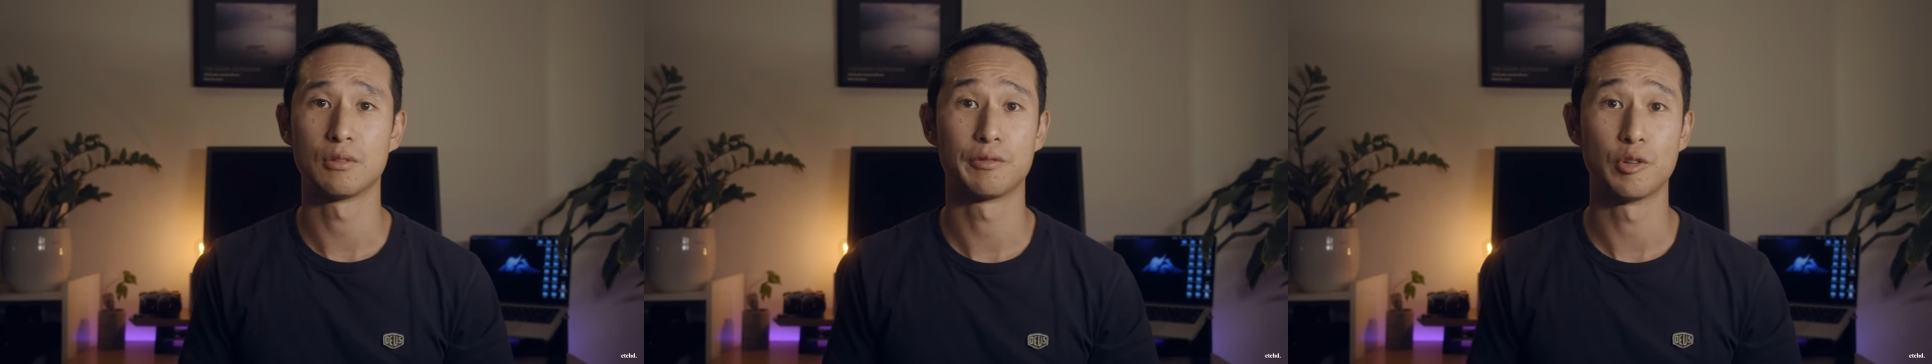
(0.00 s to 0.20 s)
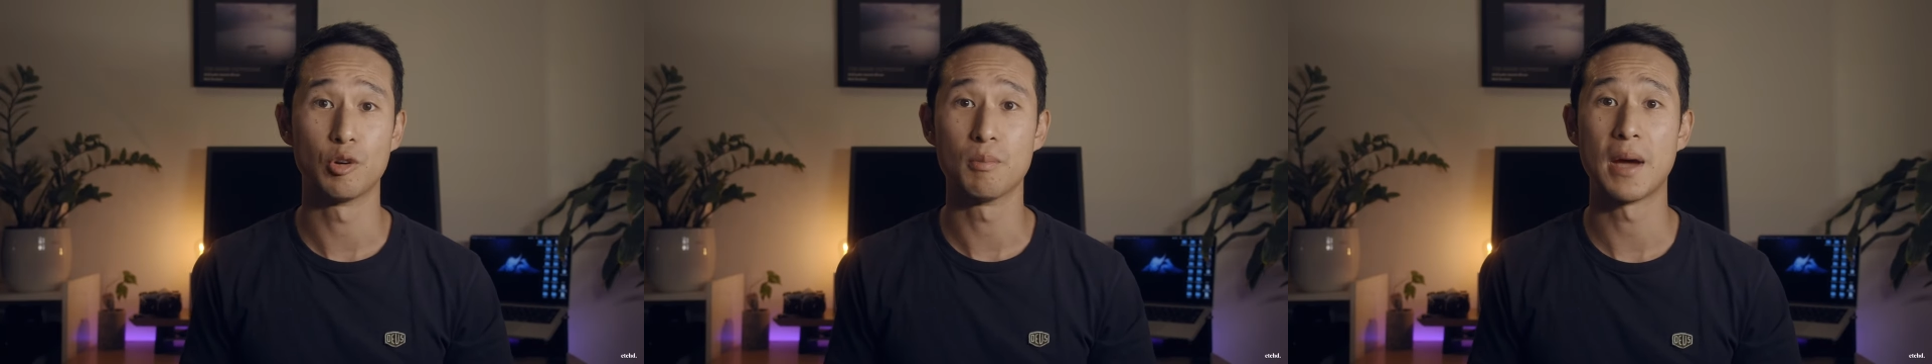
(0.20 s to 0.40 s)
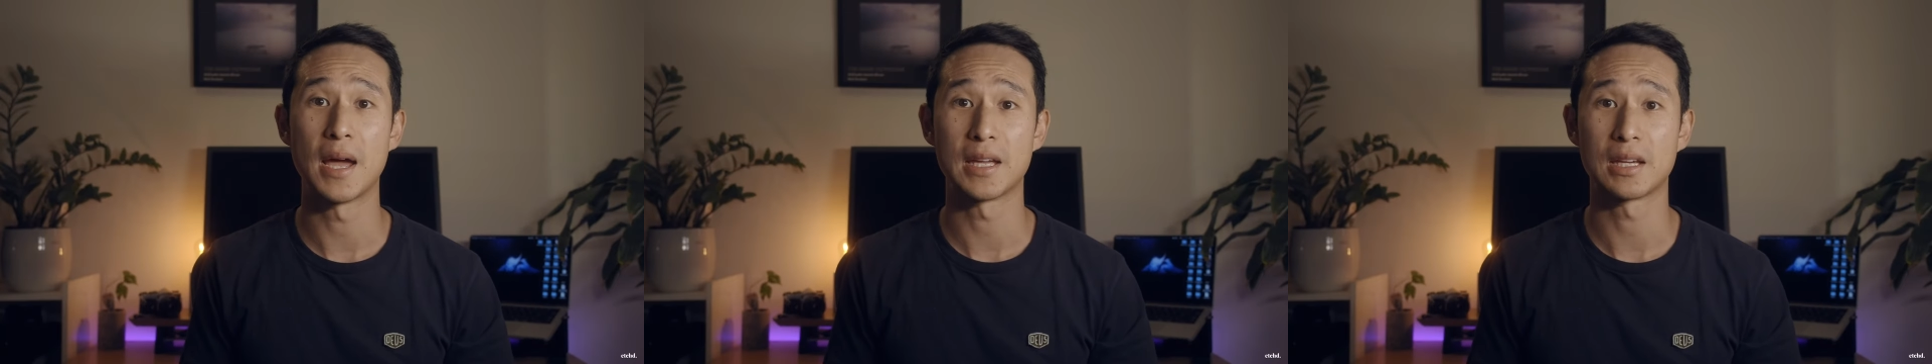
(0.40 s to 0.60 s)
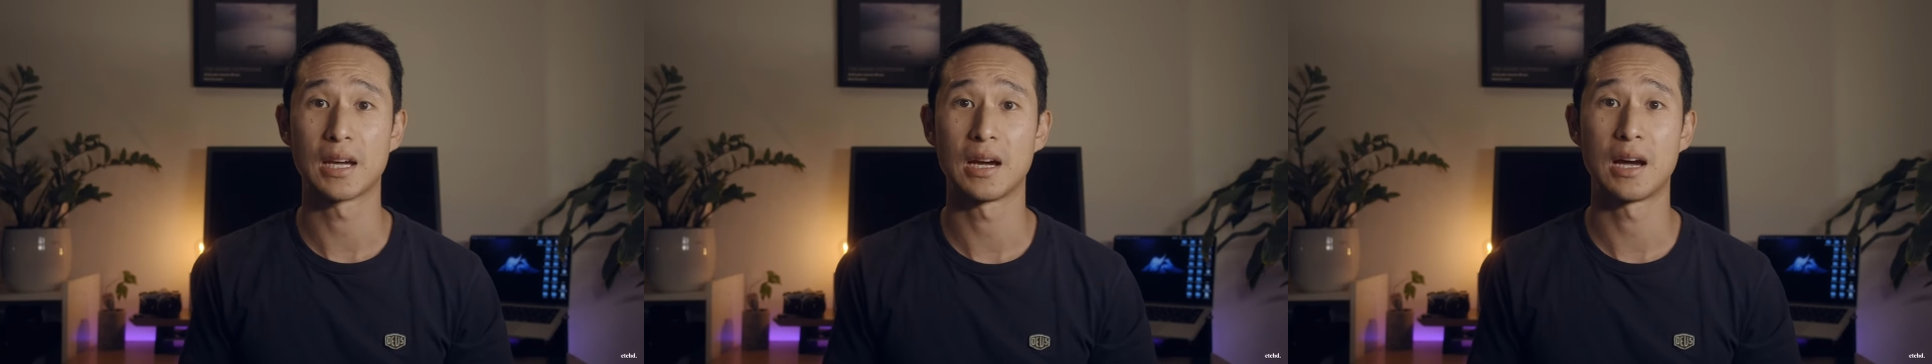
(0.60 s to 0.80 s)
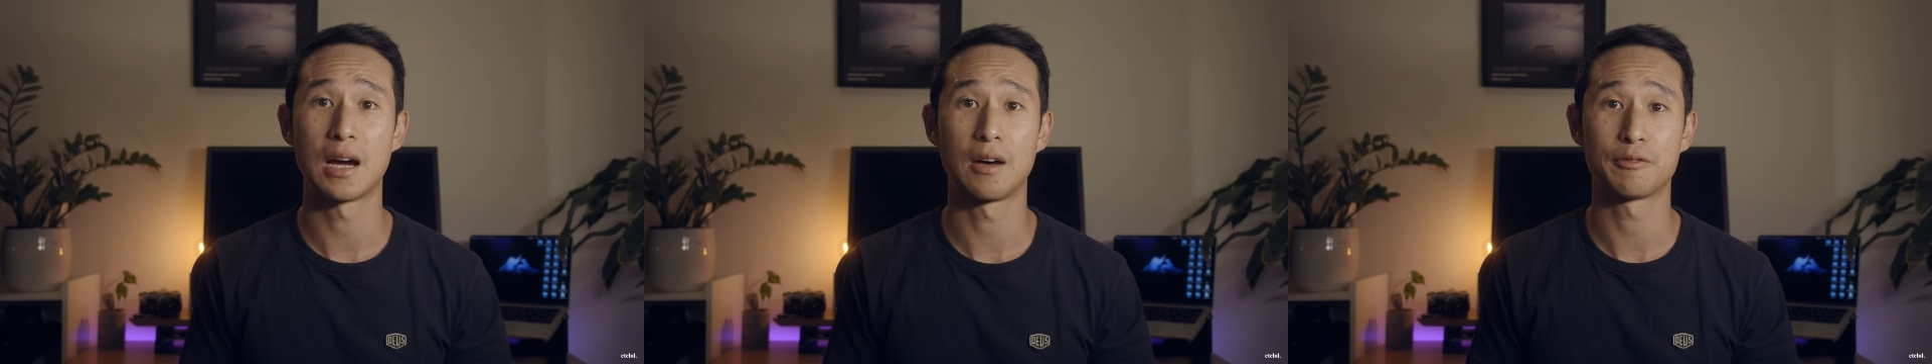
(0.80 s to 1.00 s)

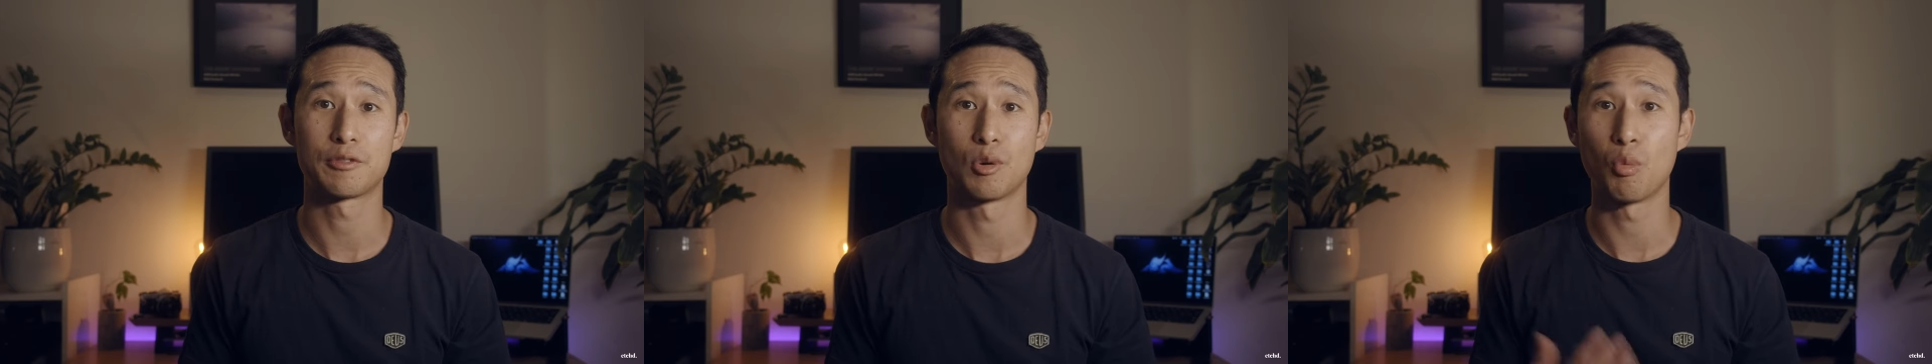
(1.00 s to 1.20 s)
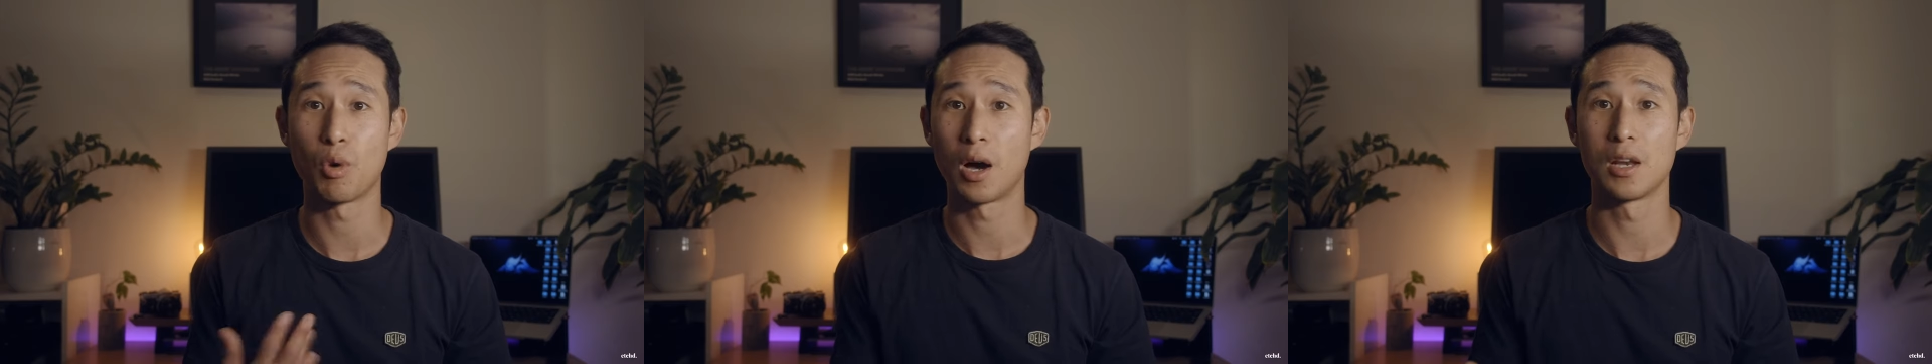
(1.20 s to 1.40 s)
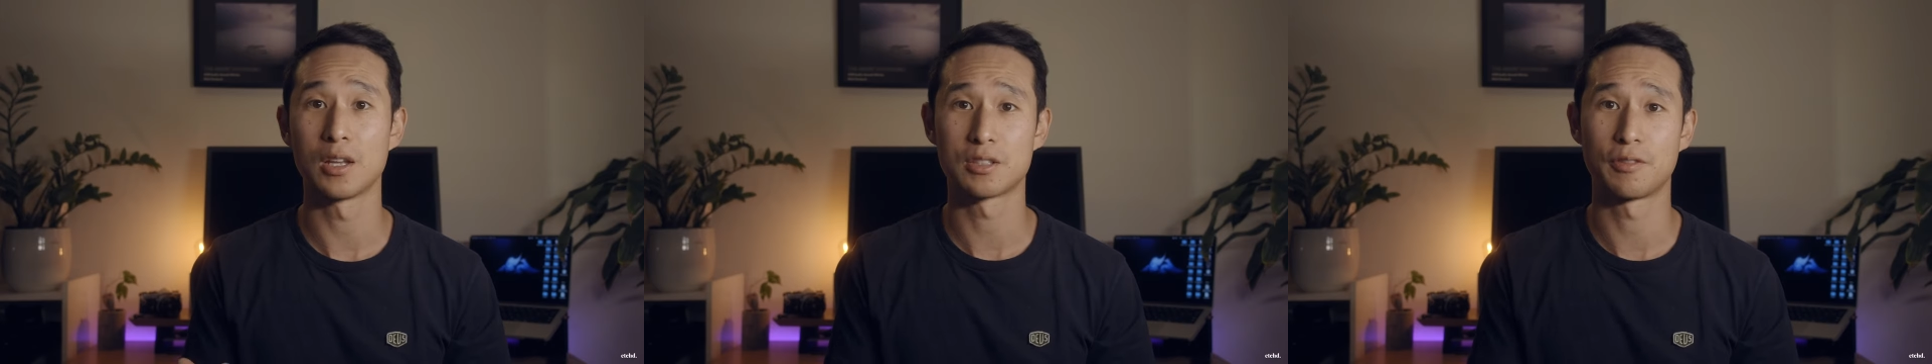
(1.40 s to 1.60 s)
filmmaker after a wireless